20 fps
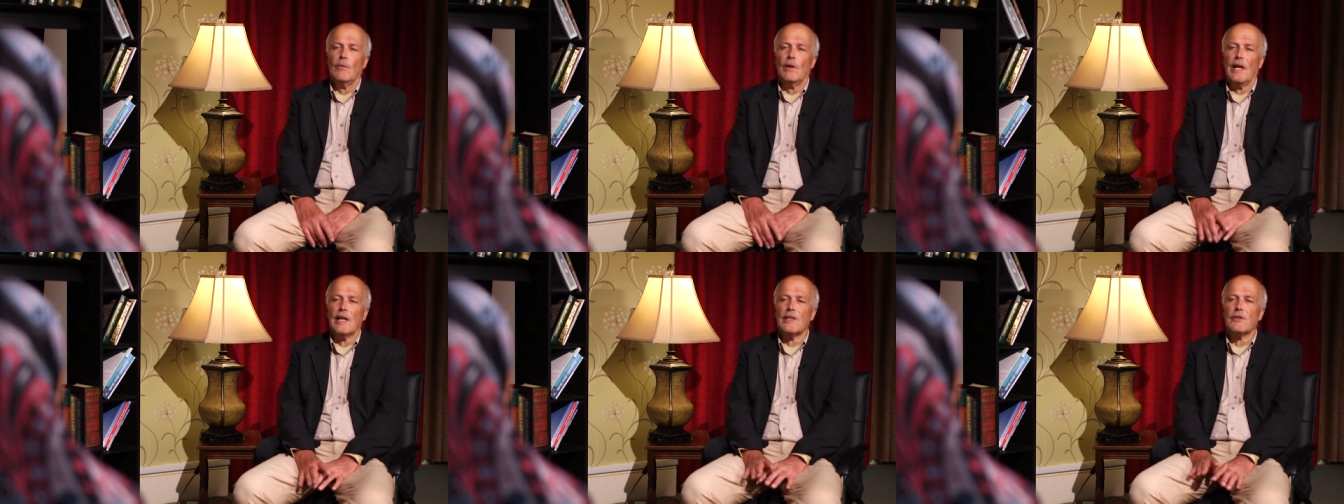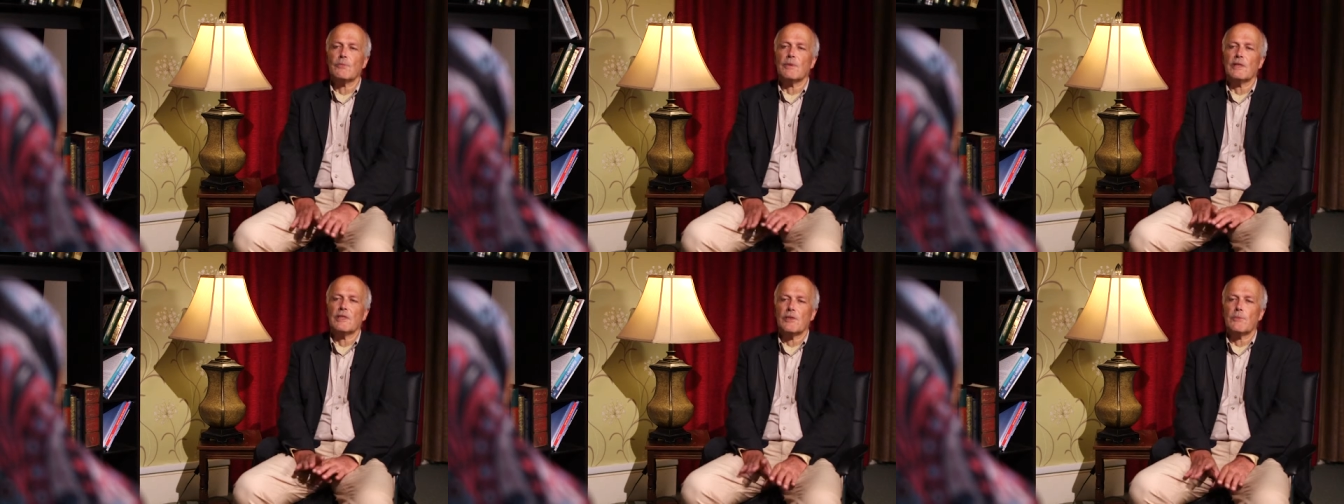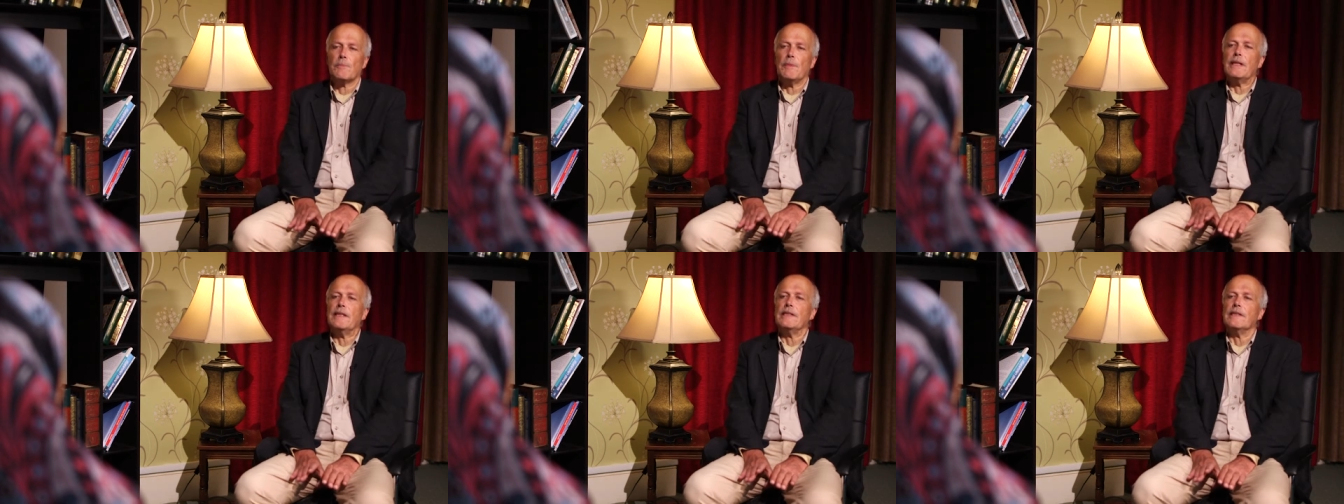Well, as we
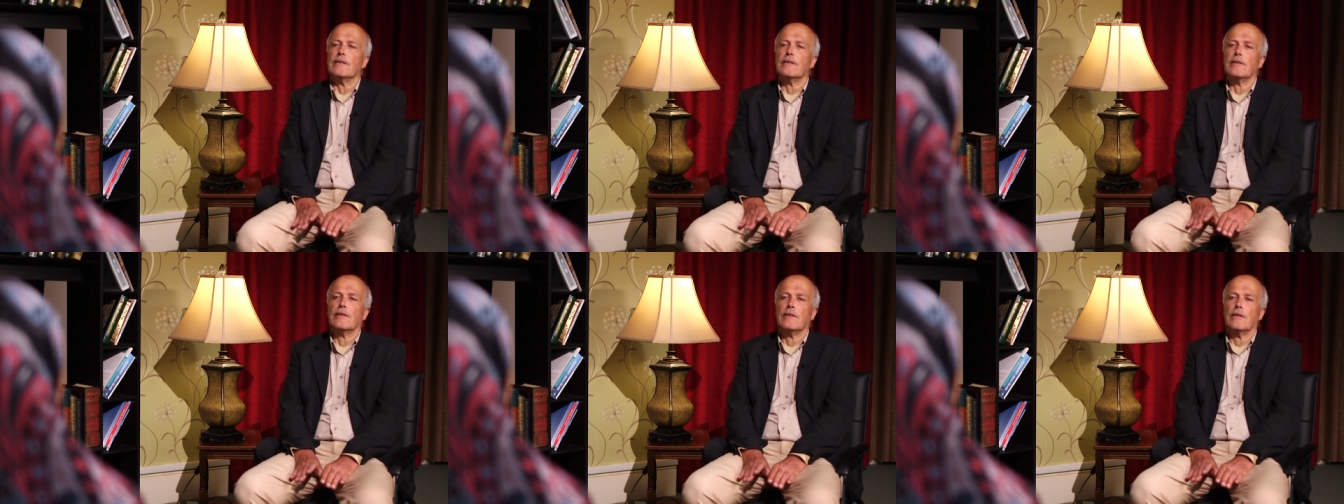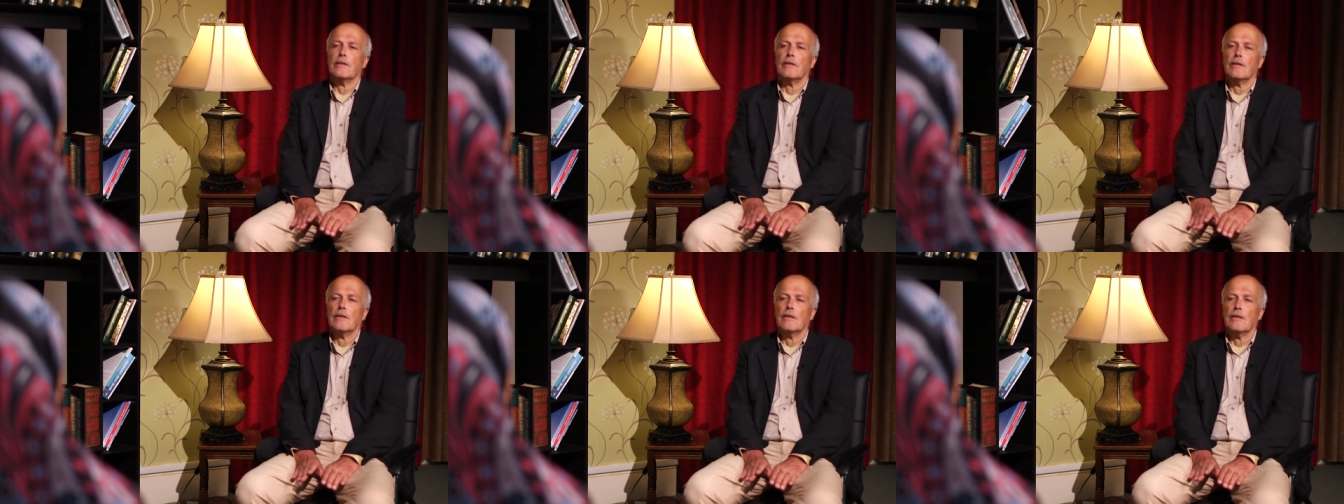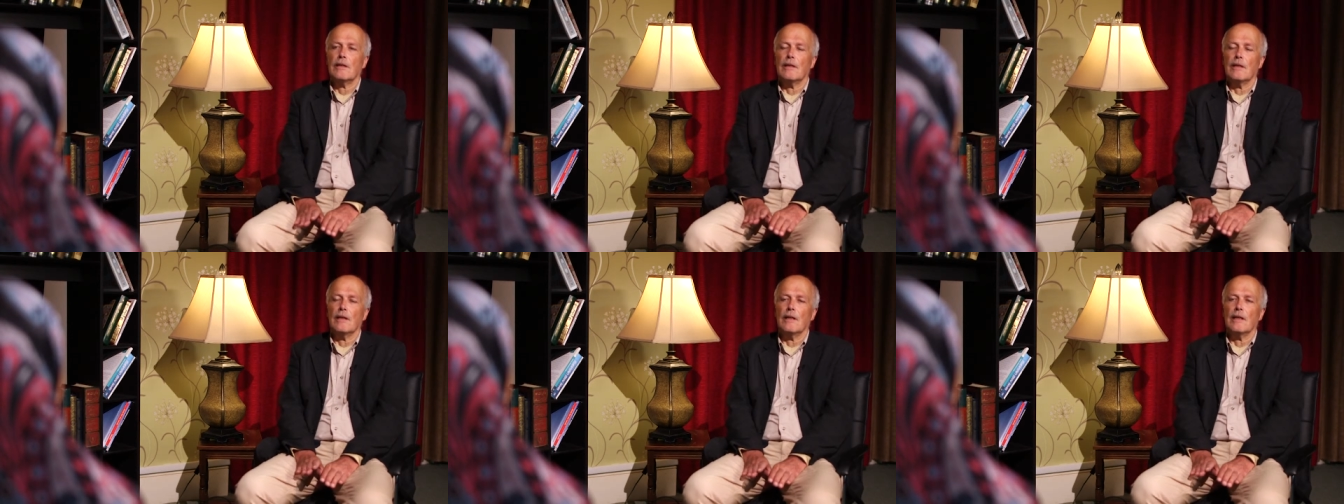speak,
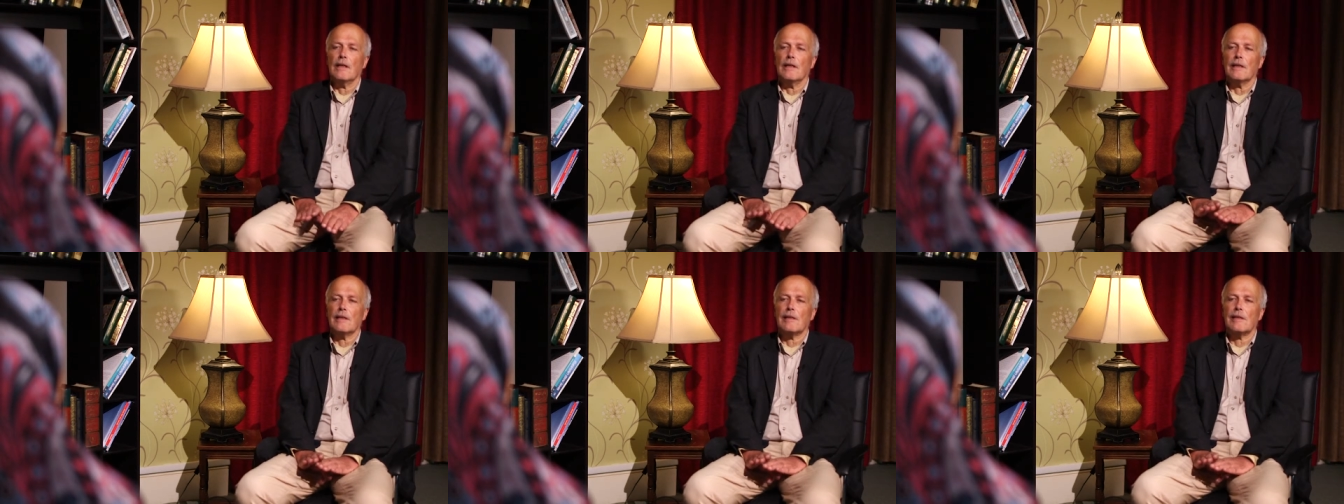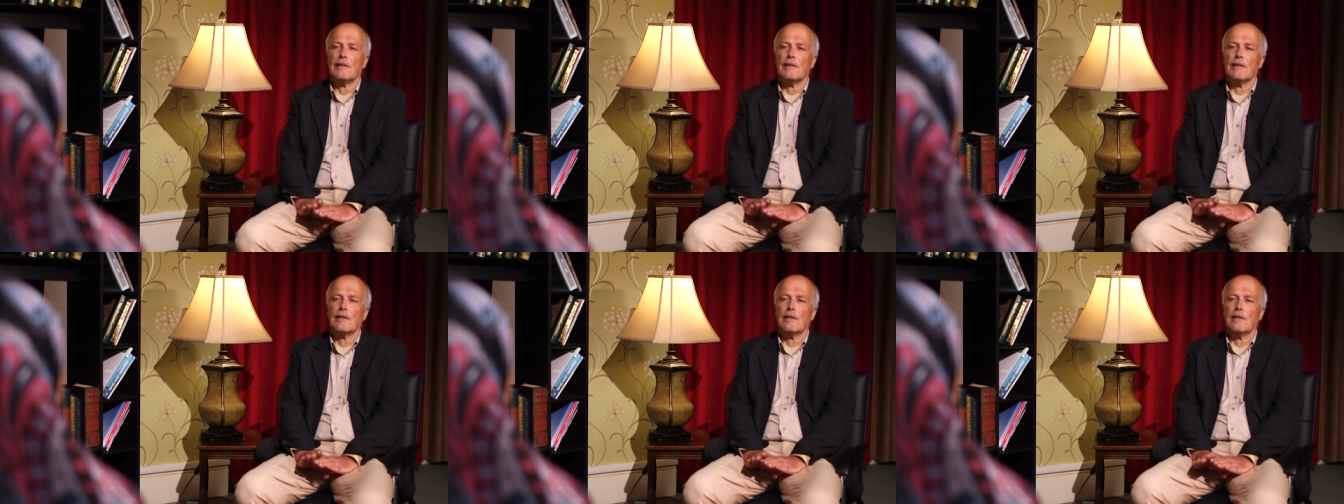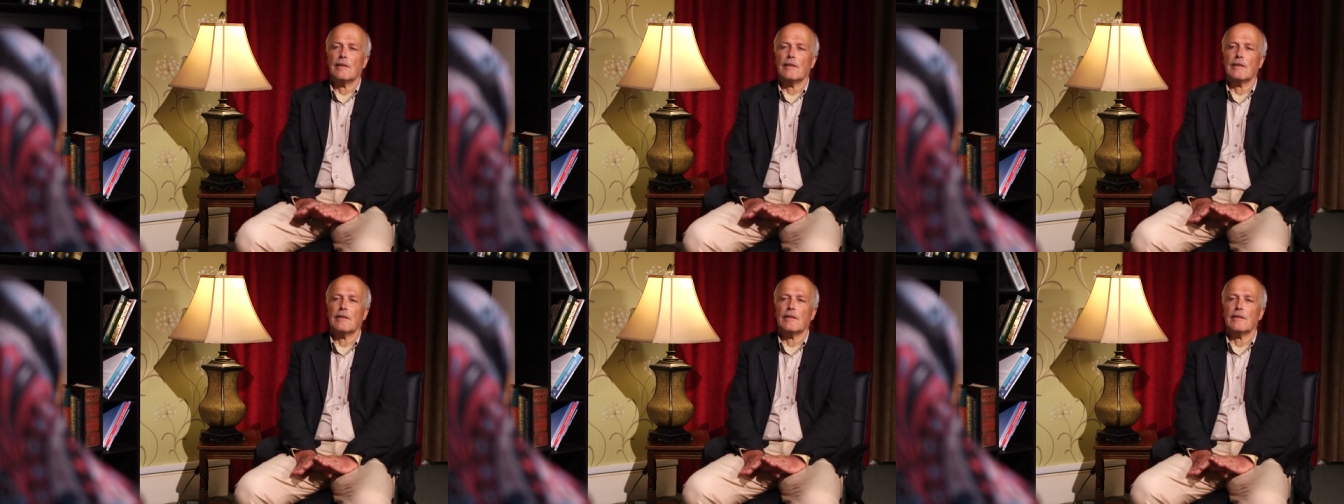
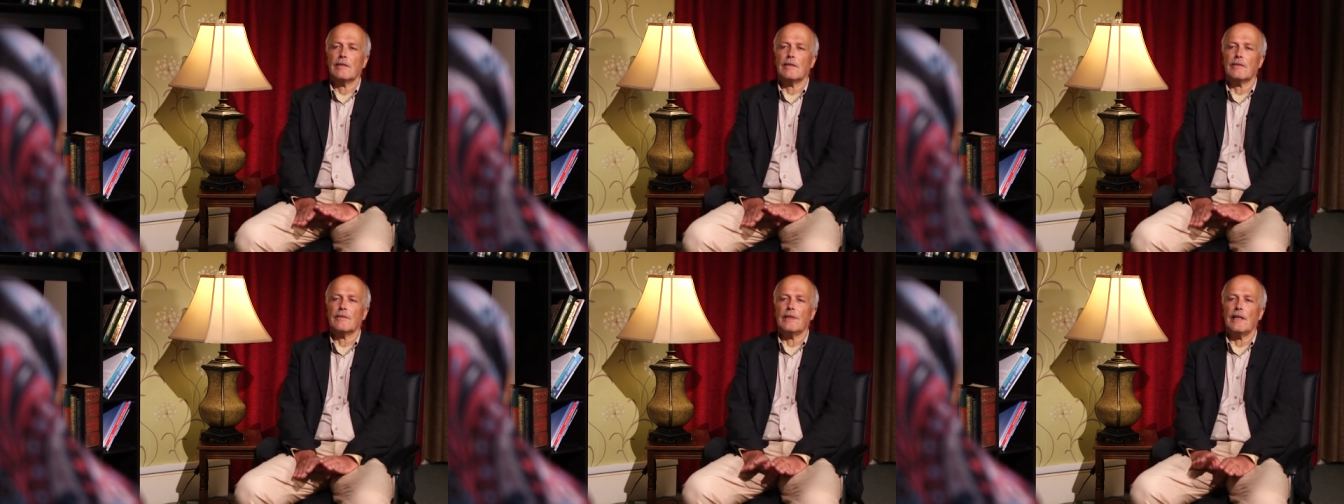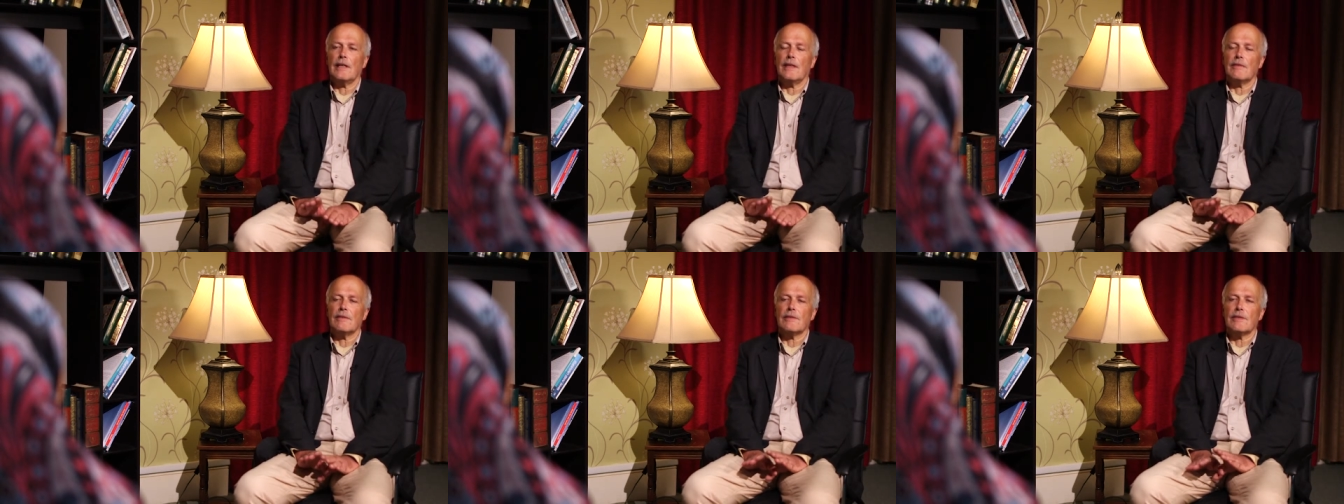there